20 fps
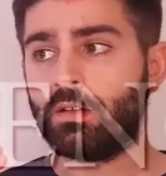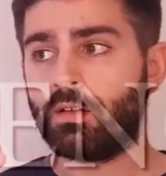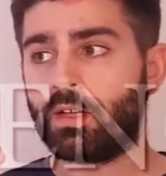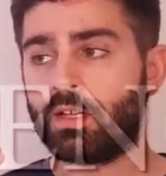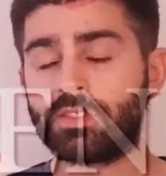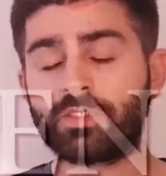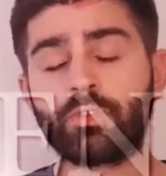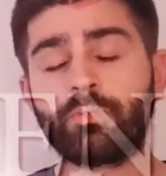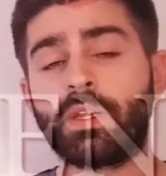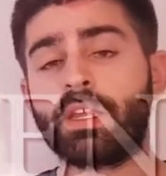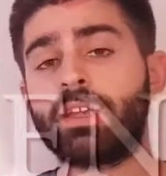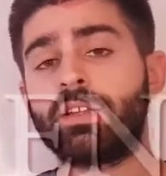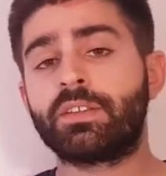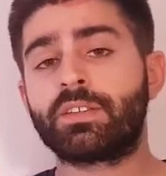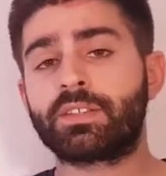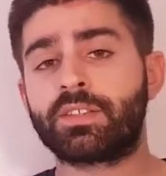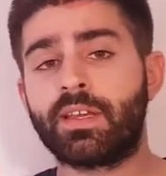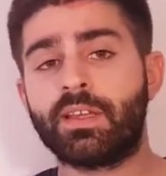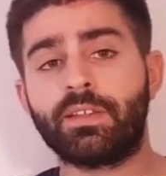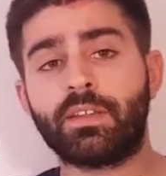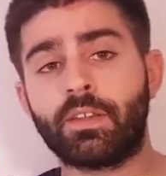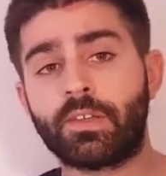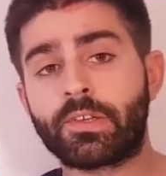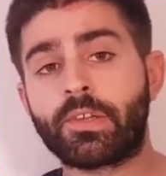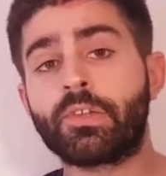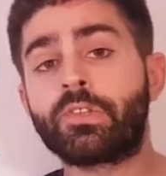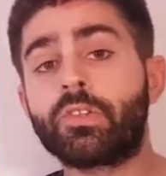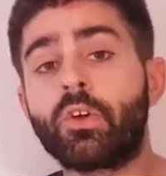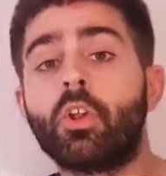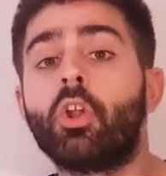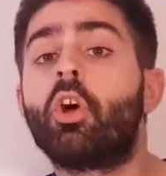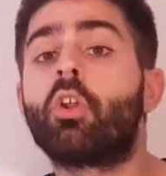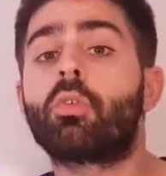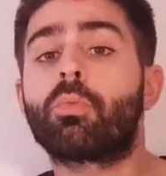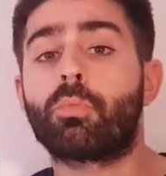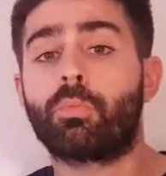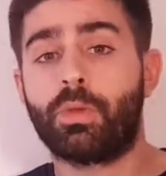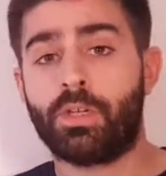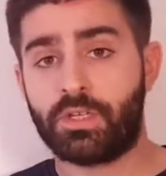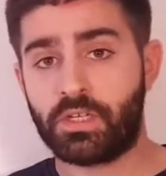As you may understand, not all
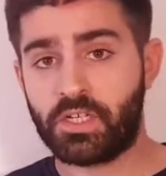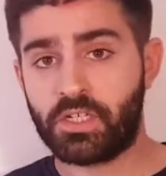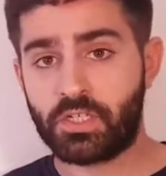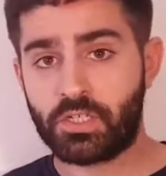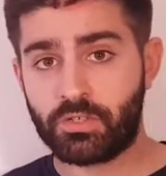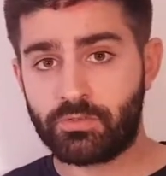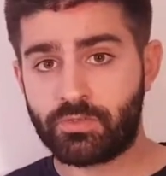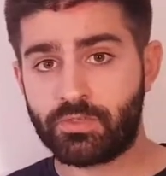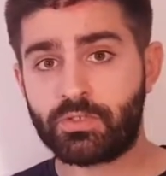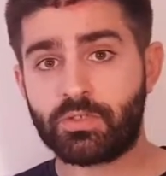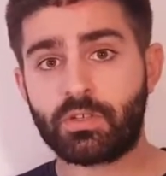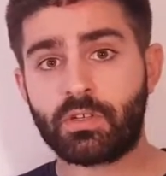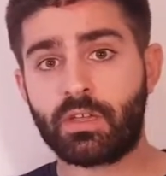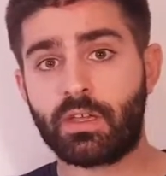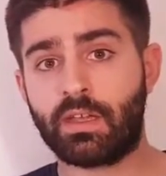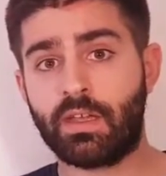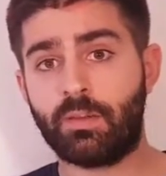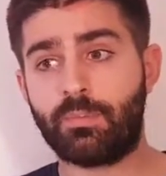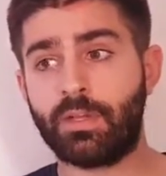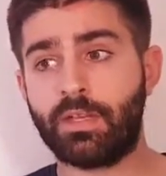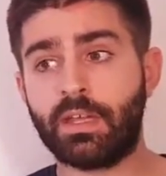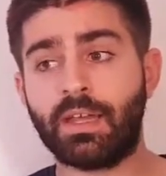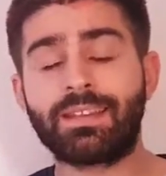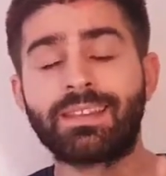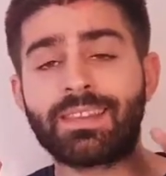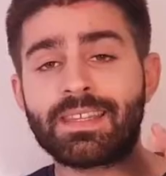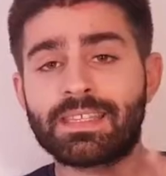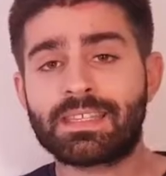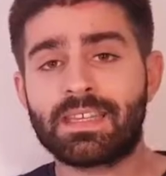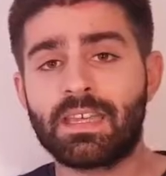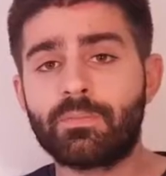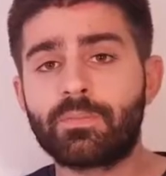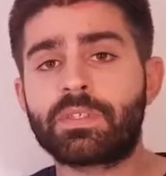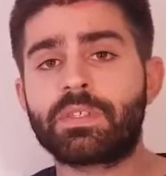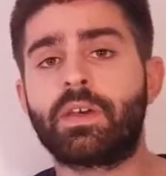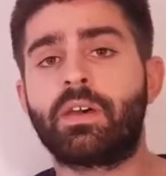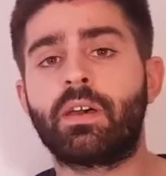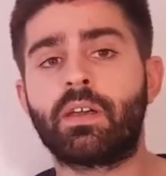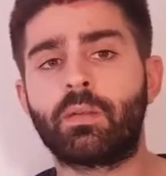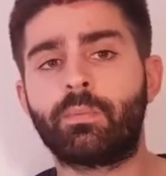operations happen at the same
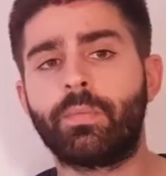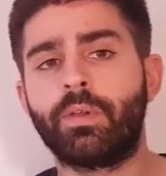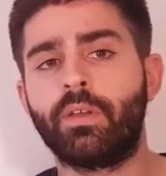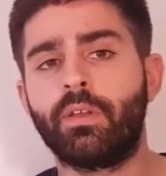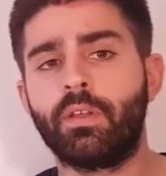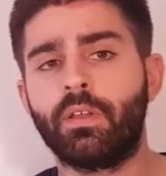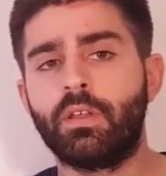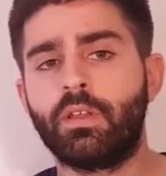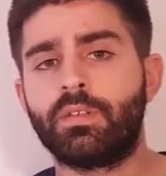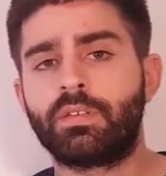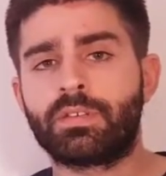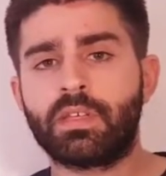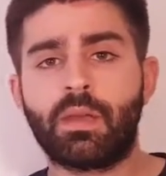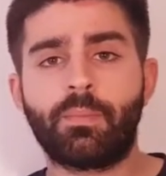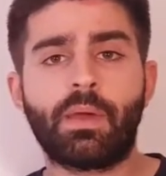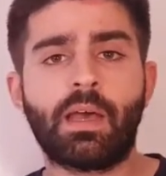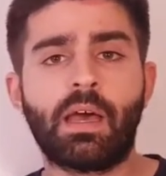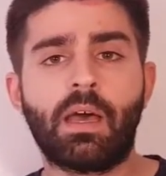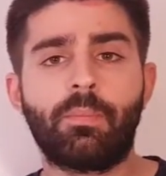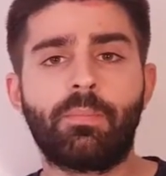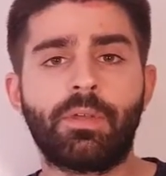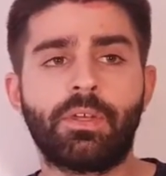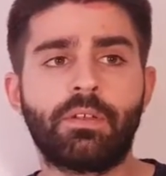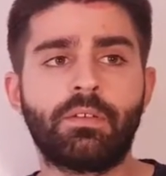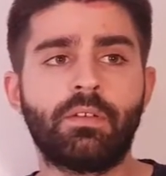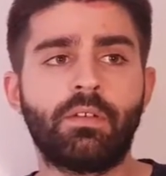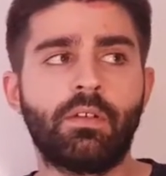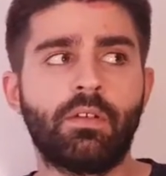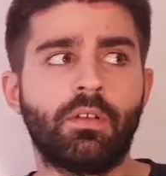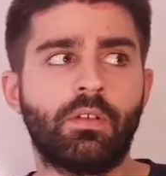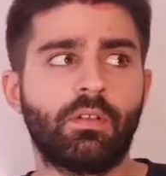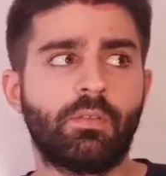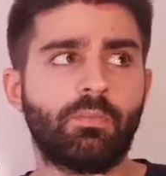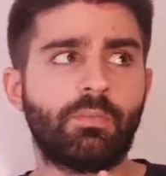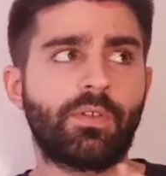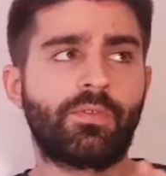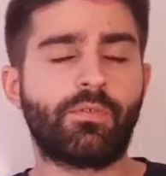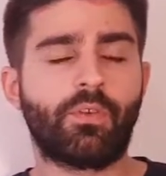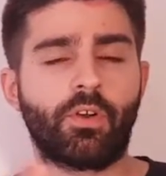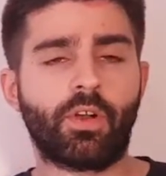time. Some happen
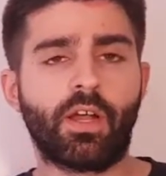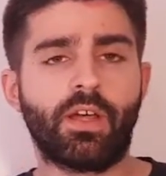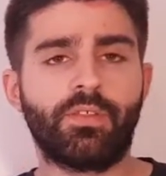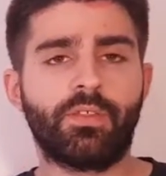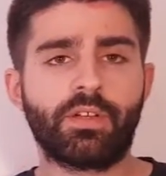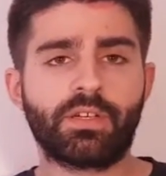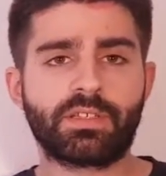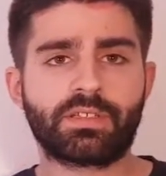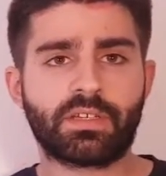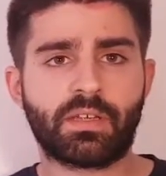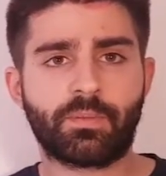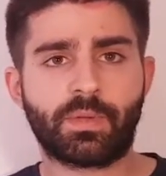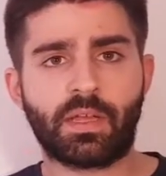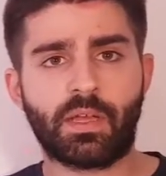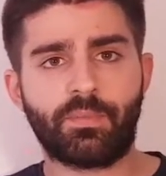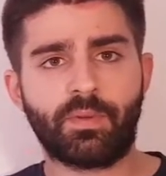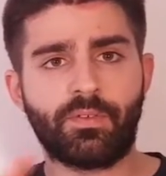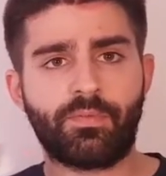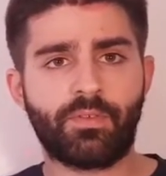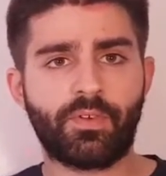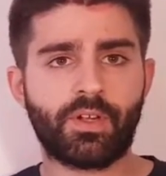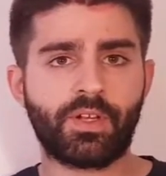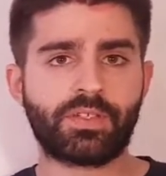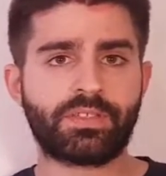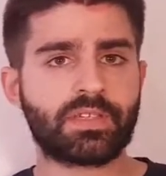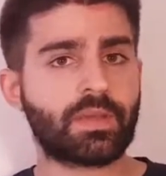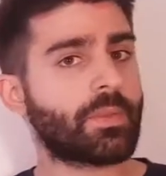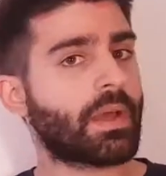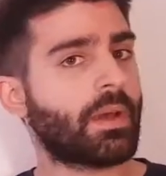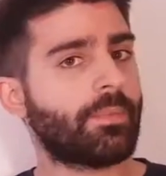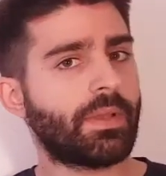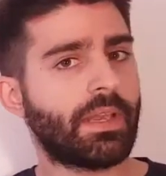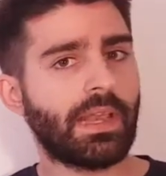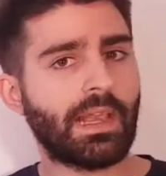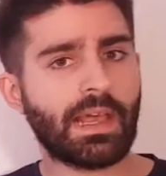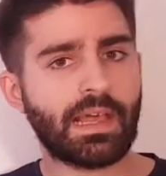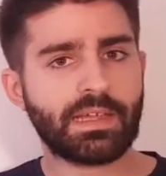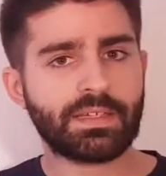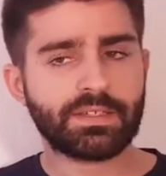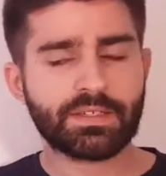before others, some happen first, some happen
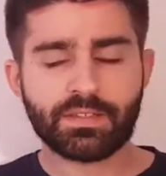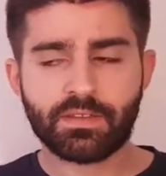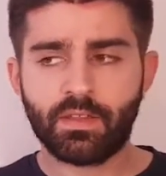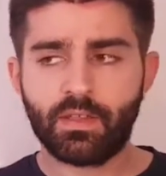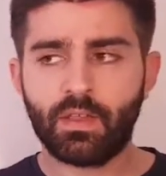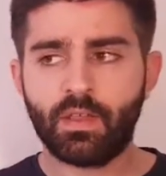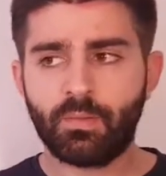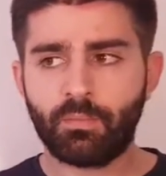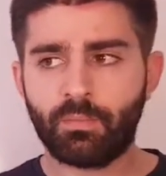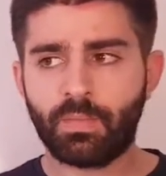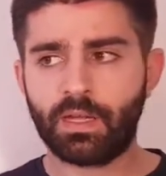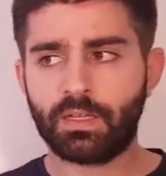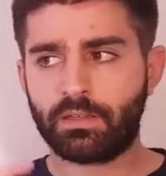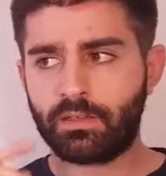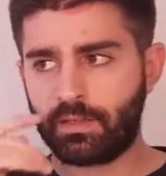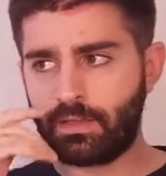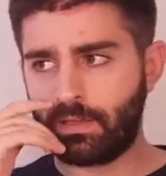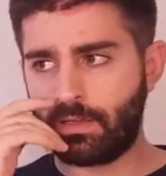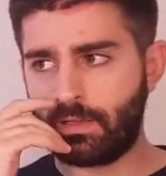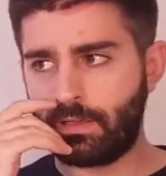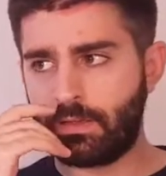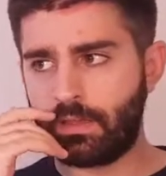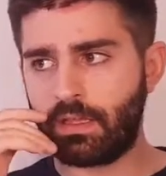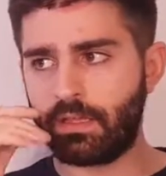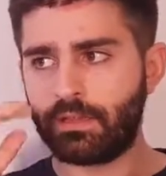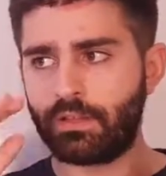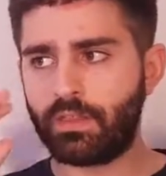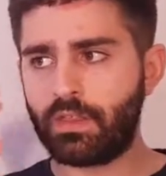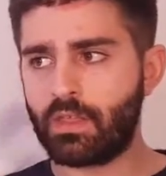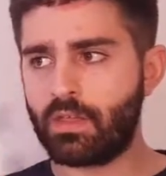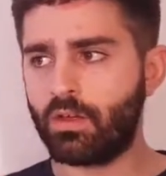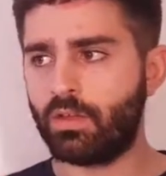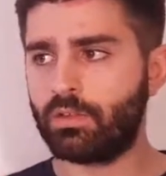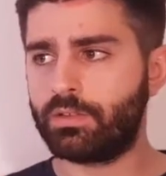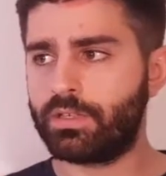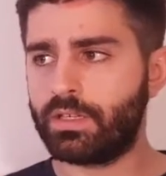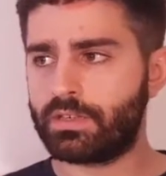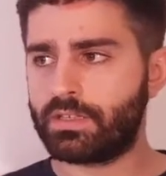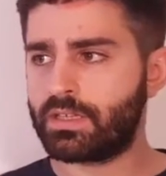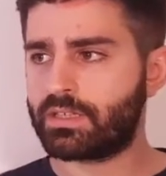last, but in the end they all
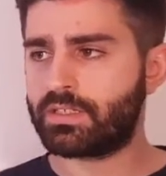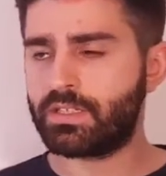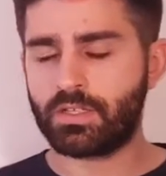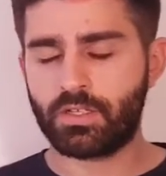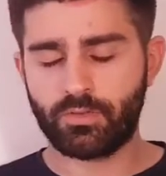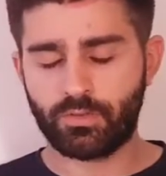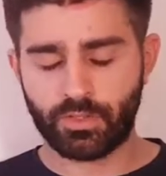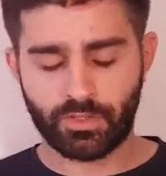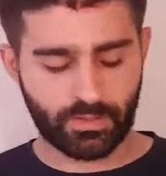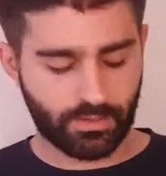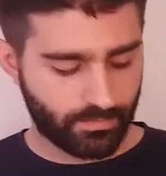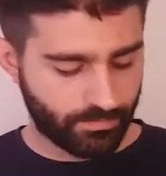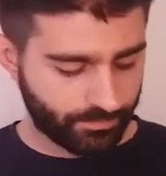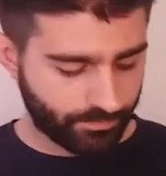get executed.